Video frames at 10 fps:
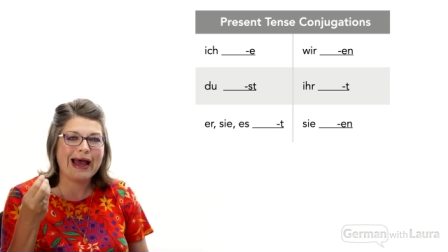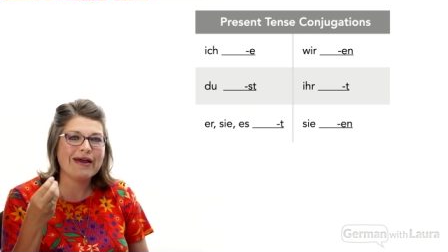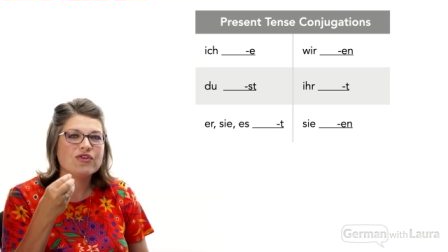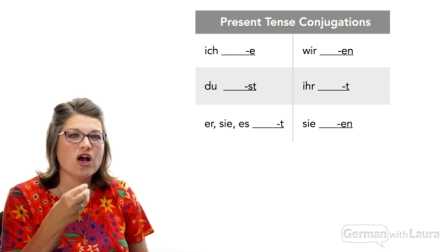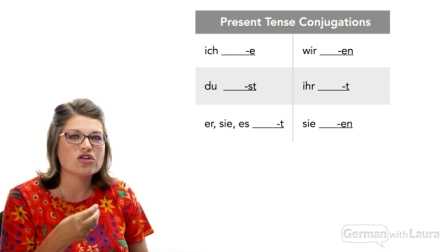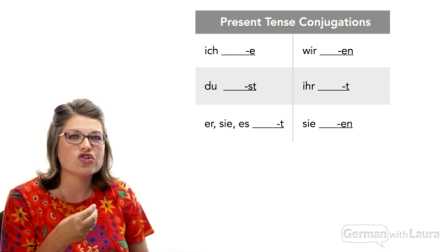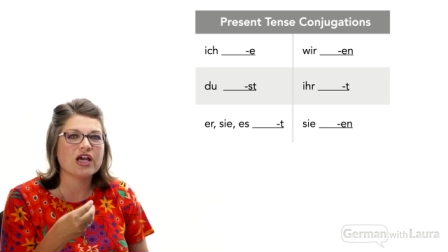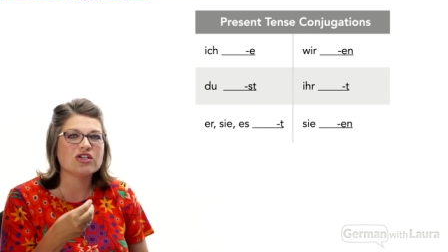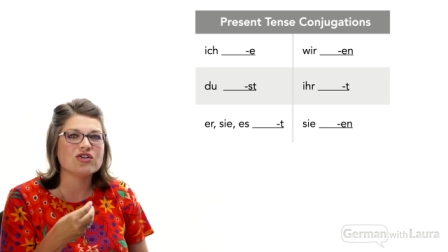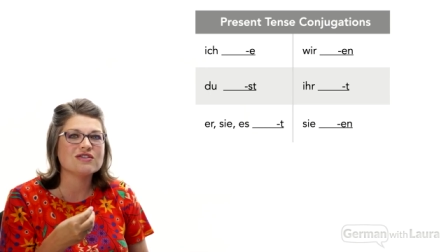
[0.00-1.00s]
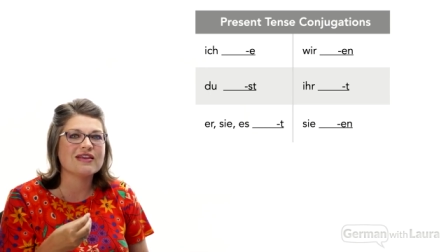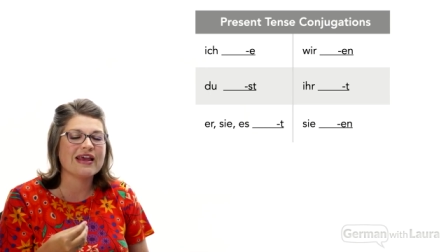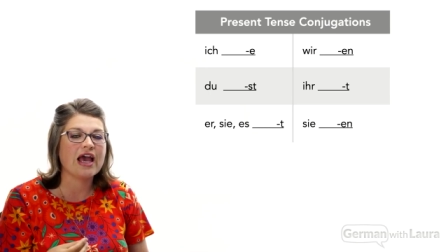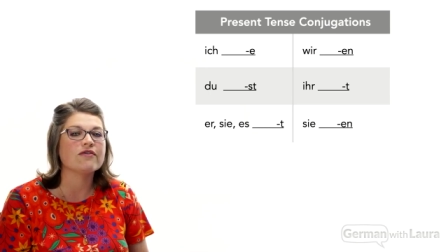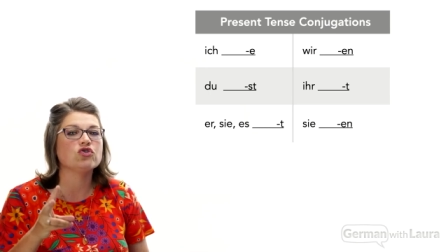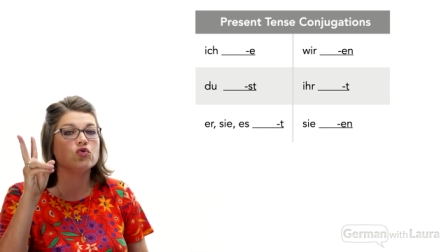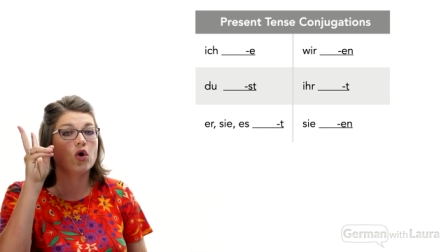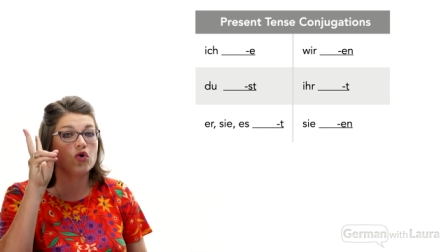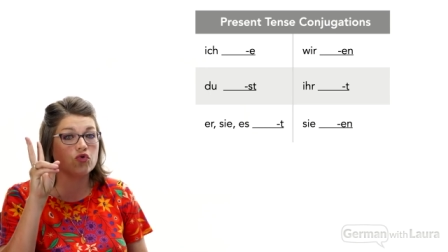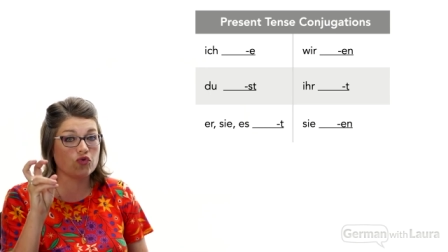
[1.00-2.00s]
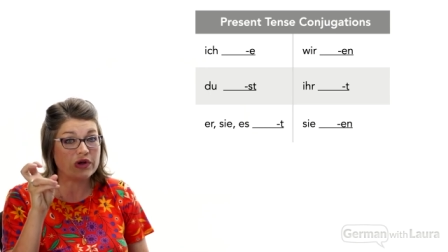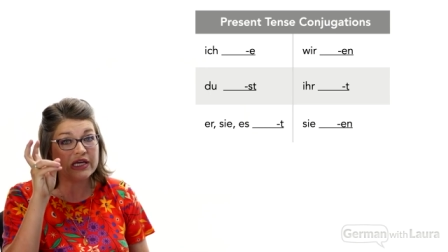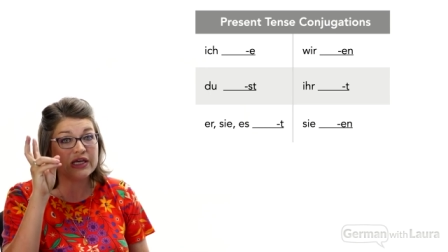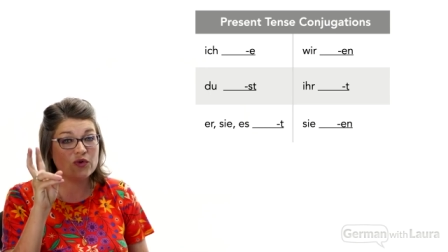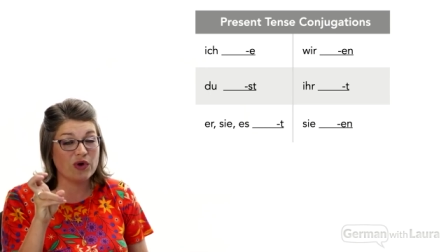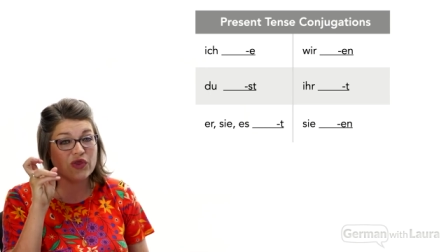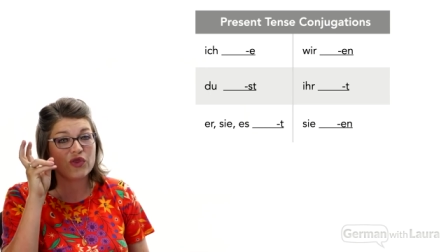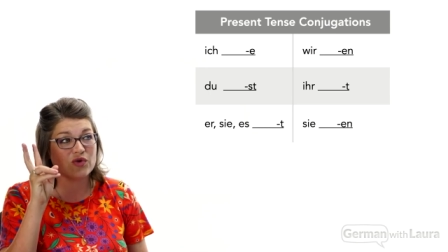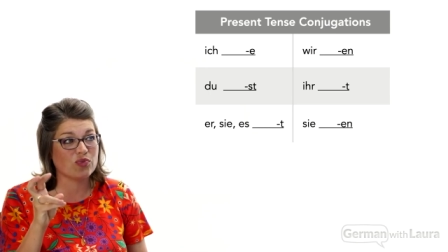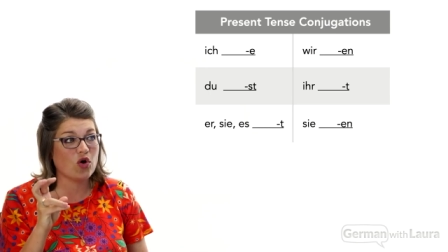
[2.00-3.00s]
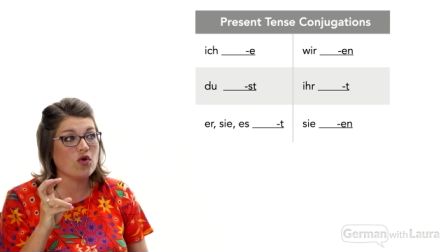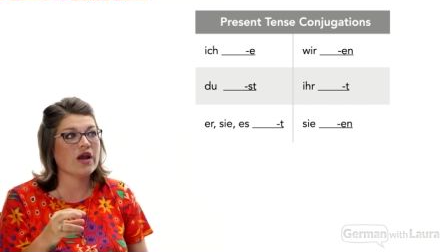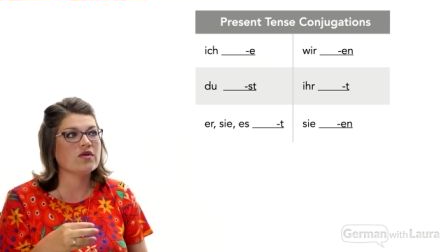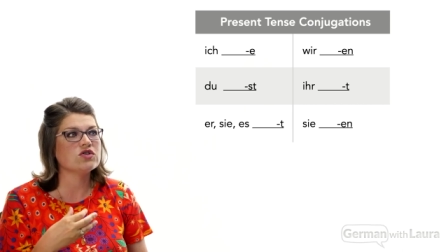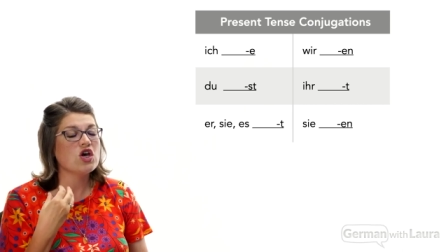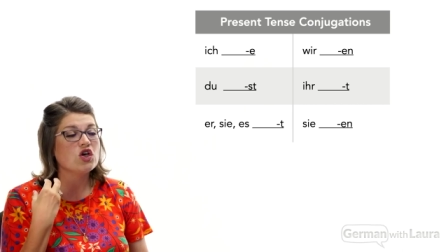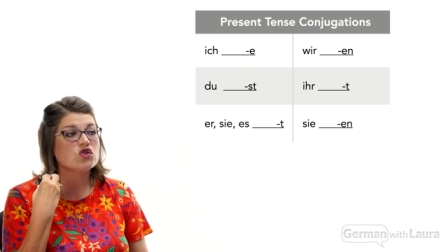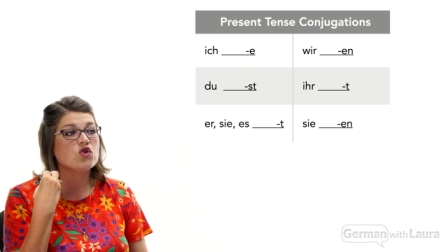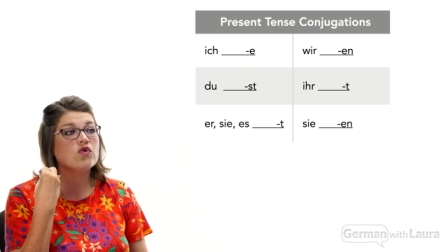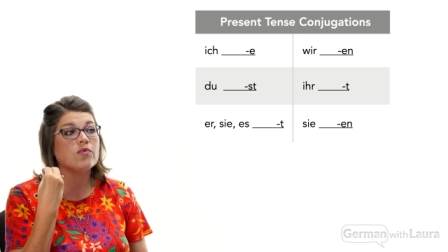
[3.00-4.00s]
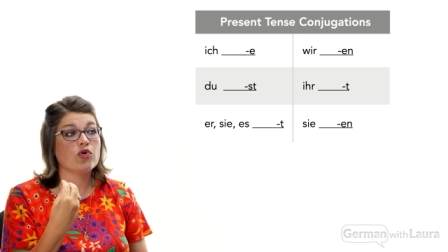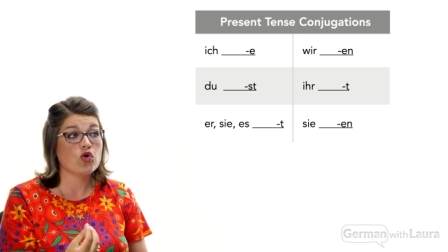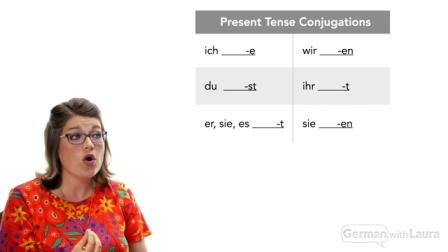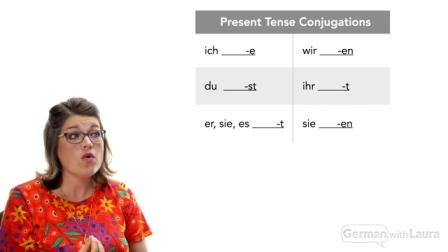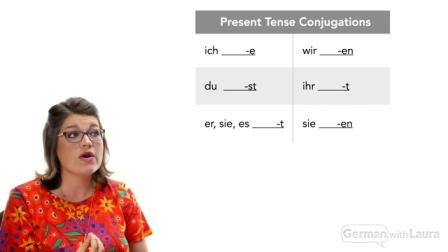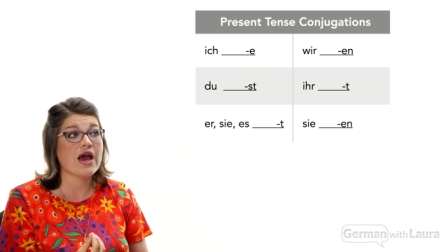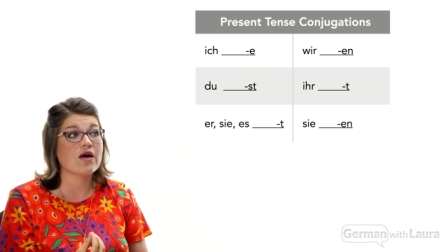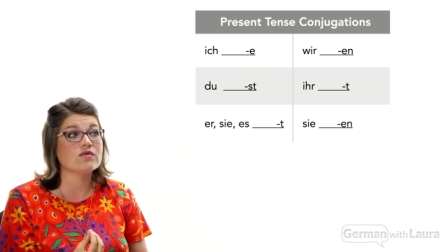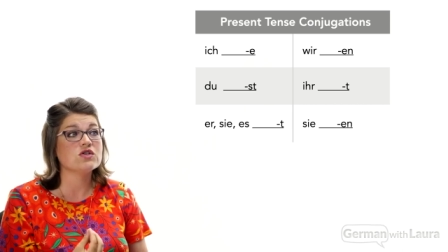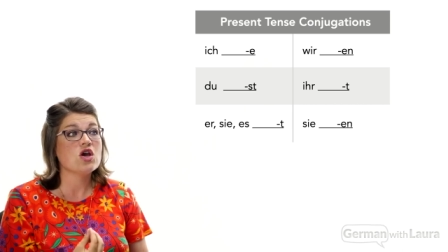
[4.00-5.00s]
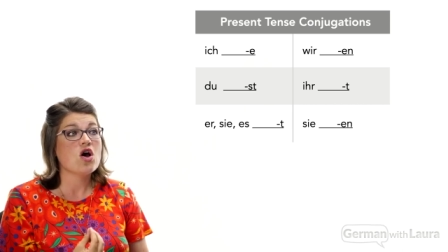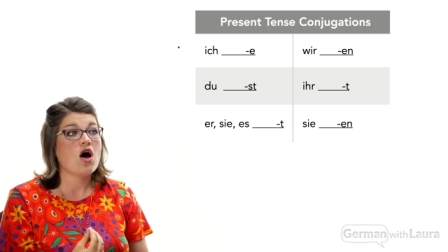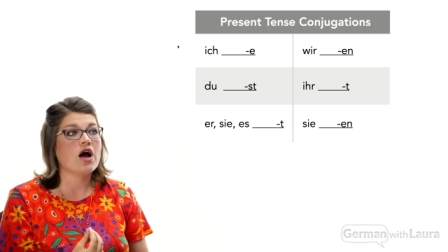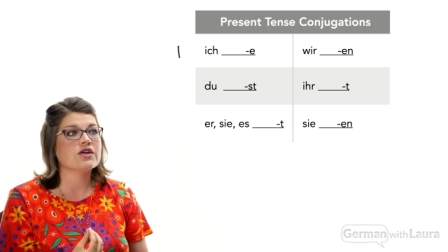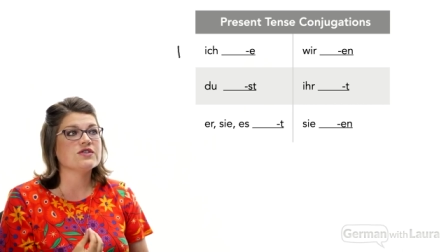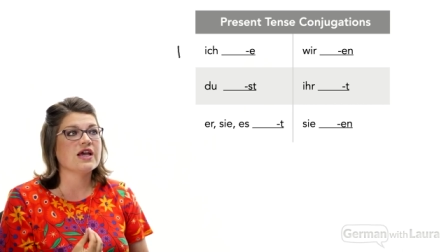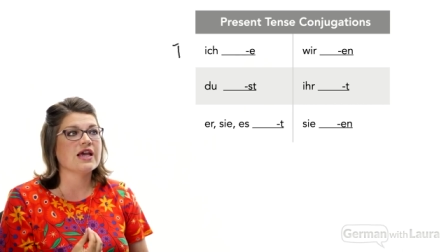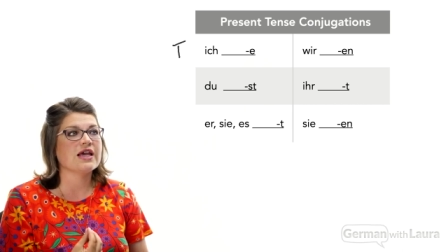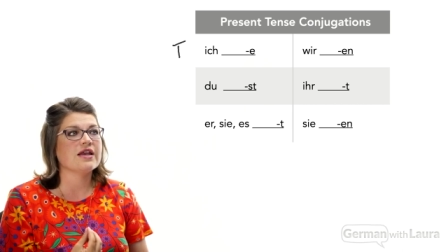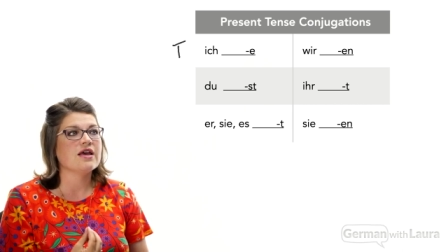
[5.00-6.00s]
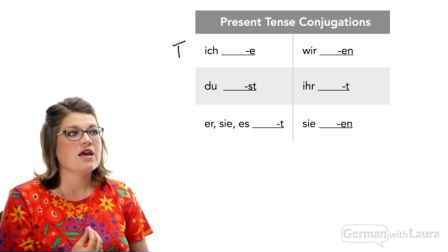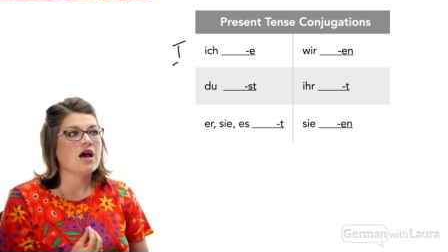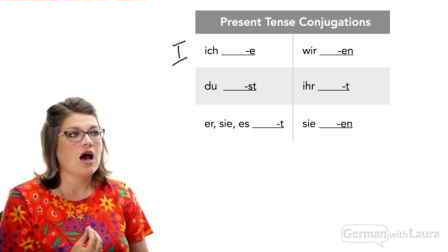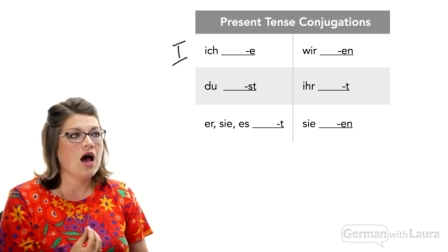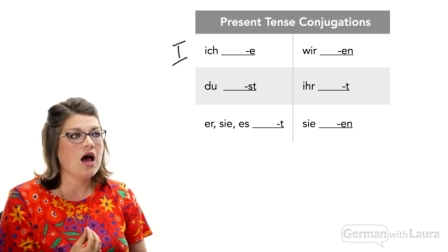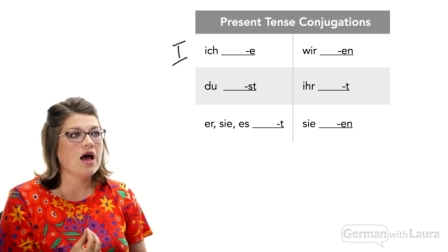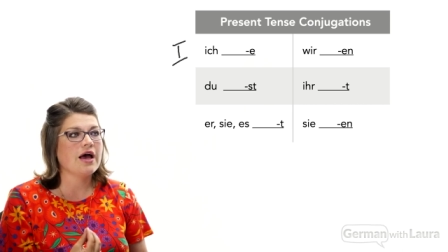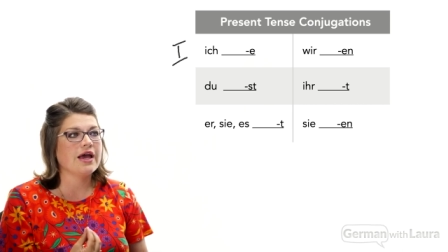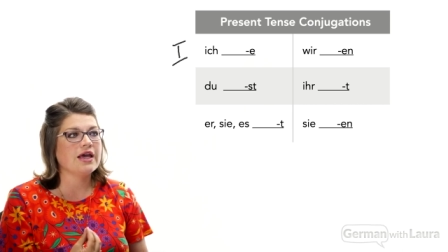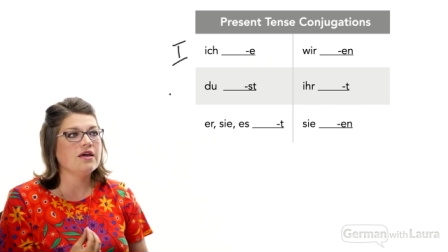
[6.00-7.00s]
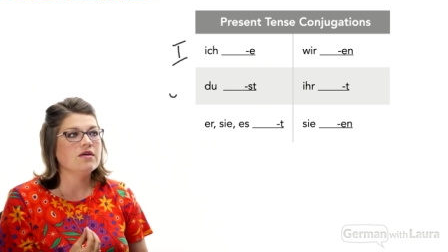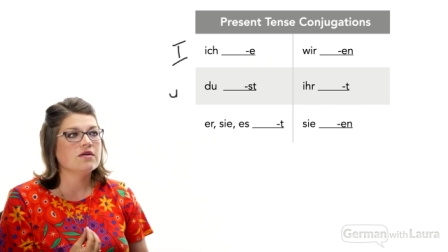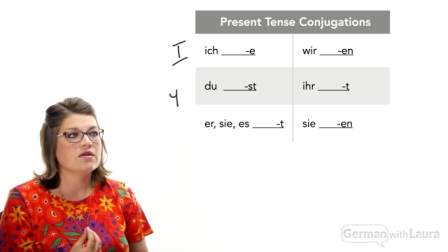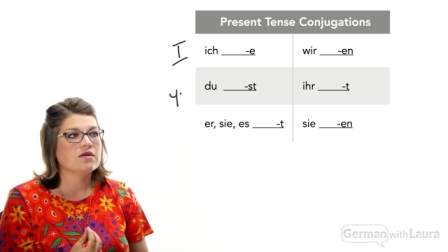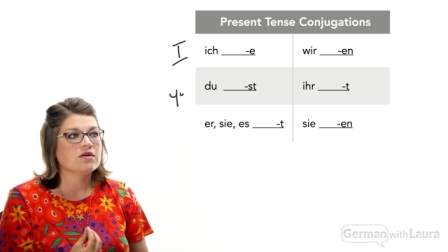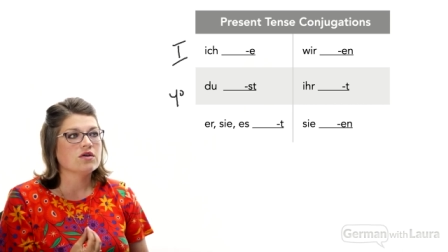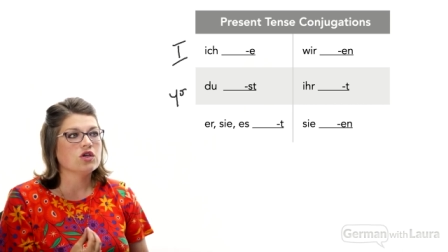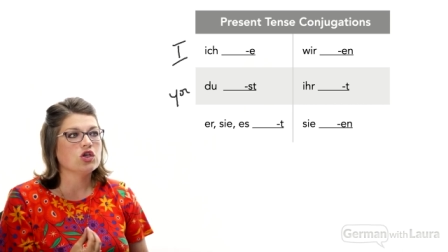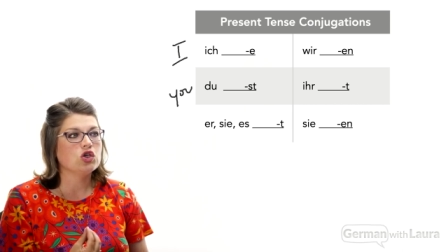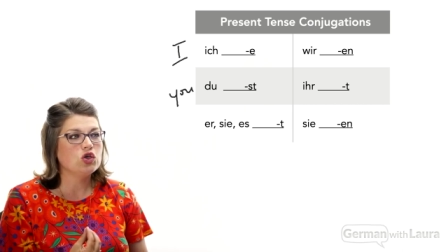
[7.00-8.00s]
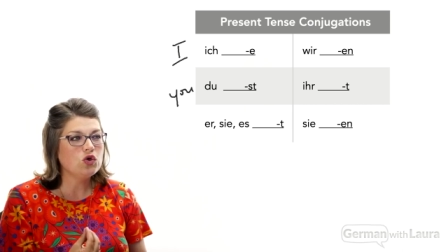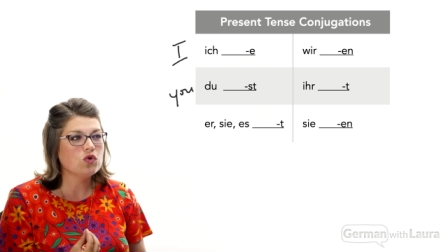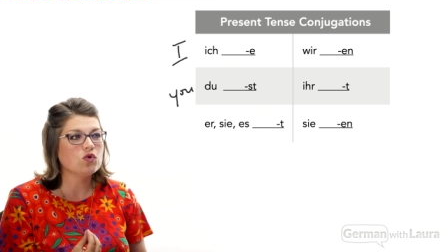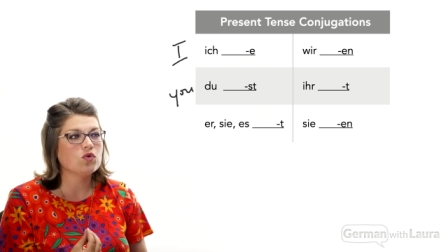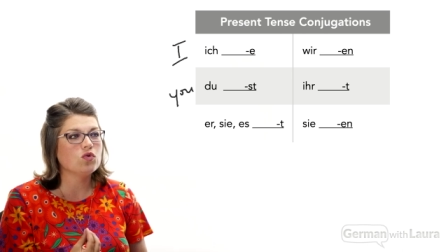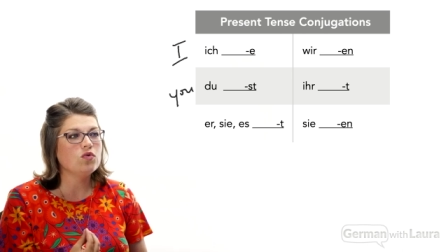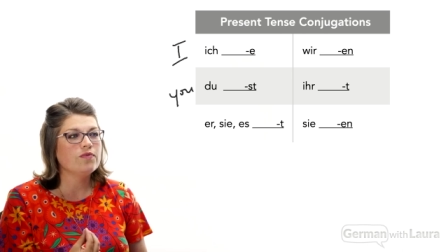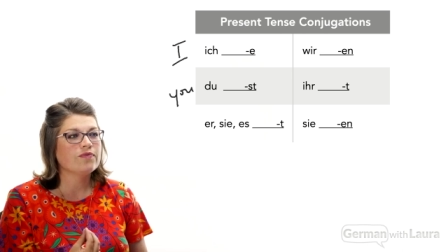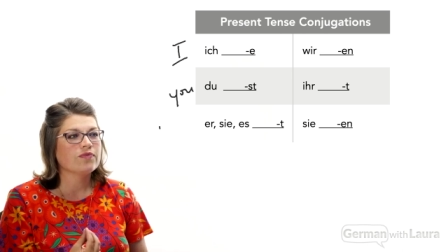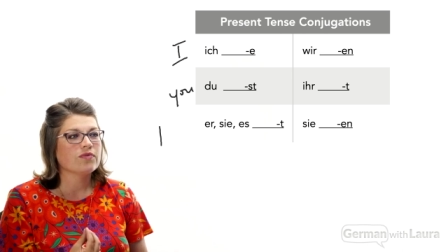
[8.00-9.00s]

add the conjugations and they have to agree with the pronouns. So the pronouns are saying I, you,